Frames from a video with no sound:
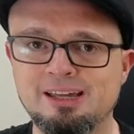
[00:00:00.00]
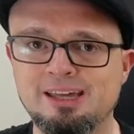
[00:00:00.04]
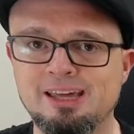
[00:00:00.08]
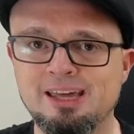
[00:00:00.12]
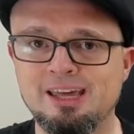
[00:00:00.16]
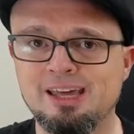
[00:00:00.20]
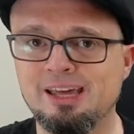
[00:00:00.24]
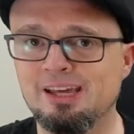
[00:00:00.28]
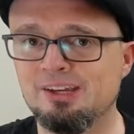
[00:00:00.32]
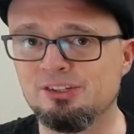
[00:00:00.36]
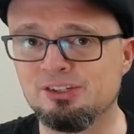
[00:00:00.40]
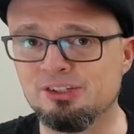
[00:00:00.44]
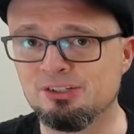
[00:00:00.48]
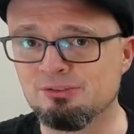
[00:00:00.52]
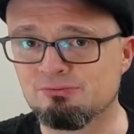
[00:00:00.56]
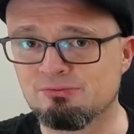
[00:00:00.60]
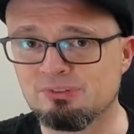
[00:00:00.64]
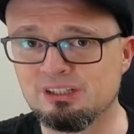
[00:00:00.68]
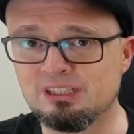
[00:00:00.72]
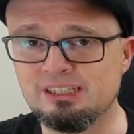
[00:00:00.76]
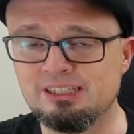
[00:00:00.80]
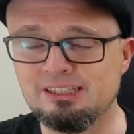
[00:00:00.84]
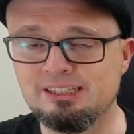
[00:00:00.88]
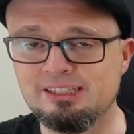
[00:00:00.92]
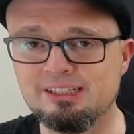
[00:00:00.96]
You can
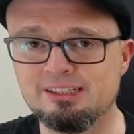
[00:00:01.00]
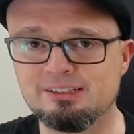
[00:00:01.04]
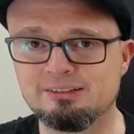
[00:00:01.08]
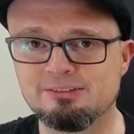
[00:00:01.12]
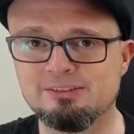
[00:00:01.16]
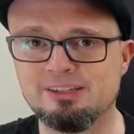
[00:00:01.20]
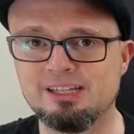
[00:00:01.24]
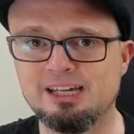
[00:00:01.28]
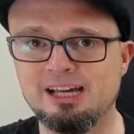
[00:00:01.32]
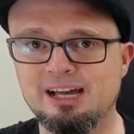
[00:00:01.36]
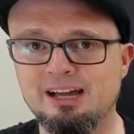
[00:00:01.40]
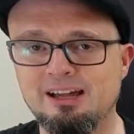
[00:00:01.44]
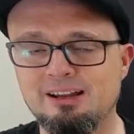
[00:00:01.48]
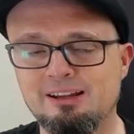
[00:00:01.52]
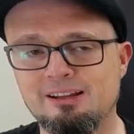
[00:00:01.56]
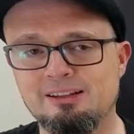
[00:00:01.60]
really hear that.